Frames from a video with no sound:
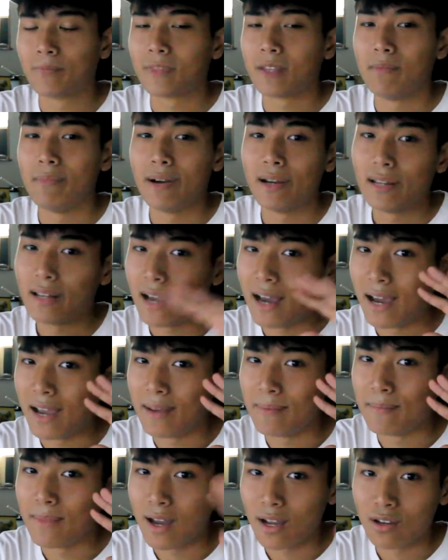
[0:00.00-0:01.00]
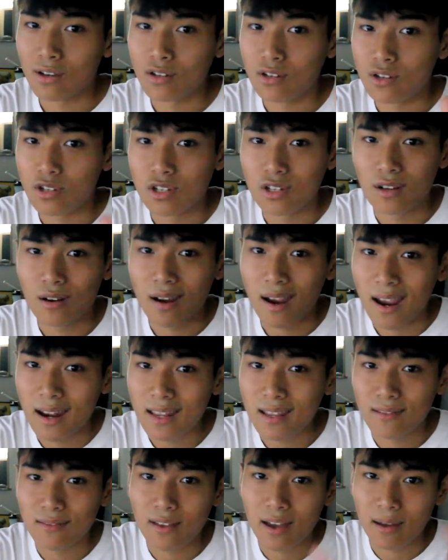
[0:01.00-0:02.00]
but I'm not going to share
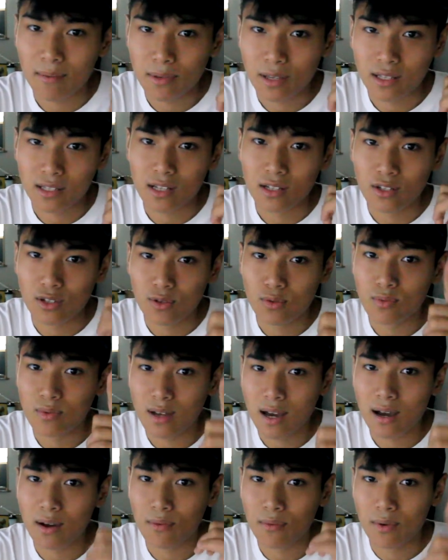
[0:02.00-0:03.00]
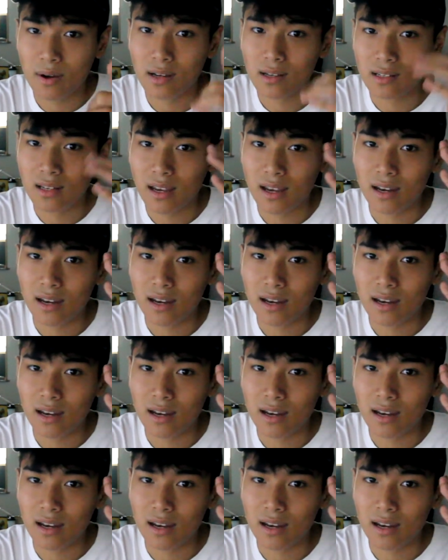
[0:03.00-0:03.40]
any of that because I do not want